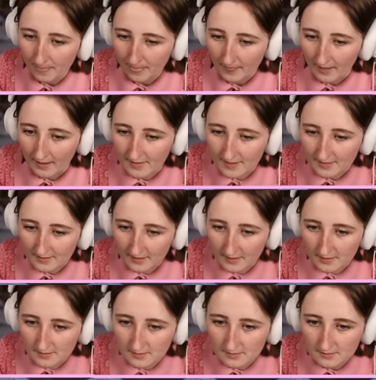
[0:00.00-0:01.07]
I think so.
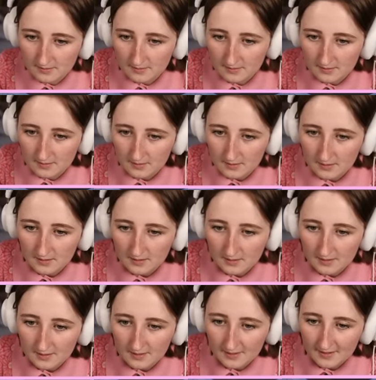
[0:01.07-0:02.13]

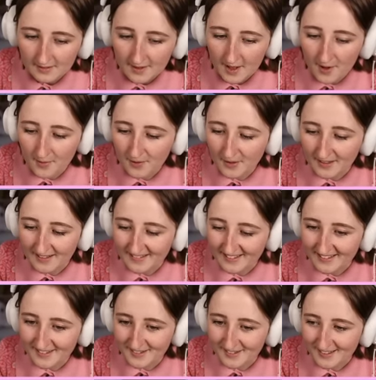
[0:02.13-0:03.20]
Oh good, it's
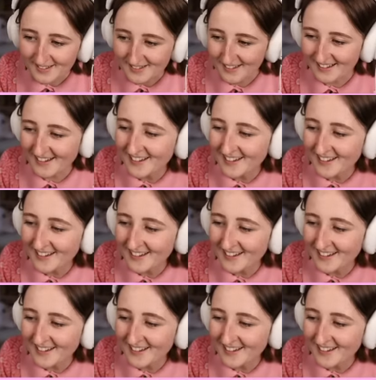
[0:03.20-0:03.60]
in season.